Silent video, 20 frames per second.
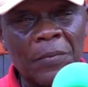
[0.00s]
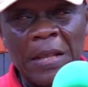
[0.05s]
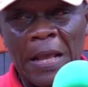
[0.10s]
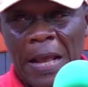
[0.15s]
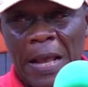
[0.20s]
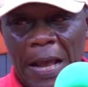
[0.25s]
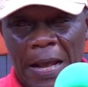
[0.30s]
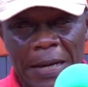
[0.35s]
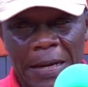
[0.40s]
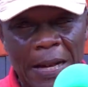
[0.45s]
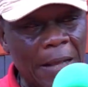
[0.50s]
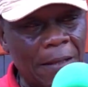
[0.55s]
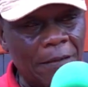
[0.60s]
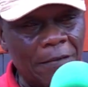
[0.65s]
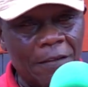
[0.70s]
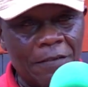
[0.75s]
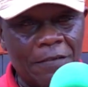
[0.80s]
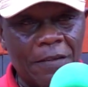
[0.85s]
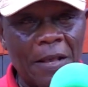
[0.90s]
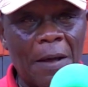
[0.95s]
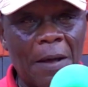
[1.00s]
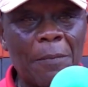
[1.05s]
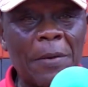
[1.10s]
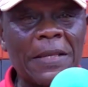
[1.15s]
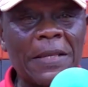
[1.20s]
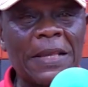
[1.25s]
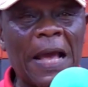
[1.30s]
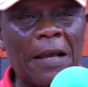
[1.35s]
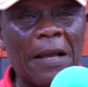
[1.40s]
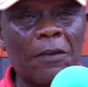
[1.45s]
A dance is here, me
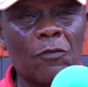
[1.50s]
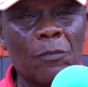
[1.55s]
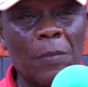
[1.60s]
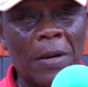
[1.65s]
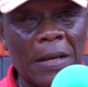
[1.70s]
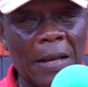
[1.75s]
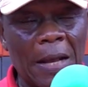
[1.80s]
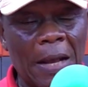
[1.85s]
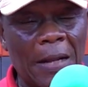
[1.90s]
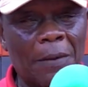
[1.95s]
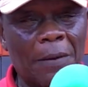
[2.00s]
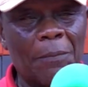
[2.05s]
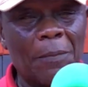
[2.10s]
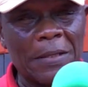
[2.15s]
jay jumay and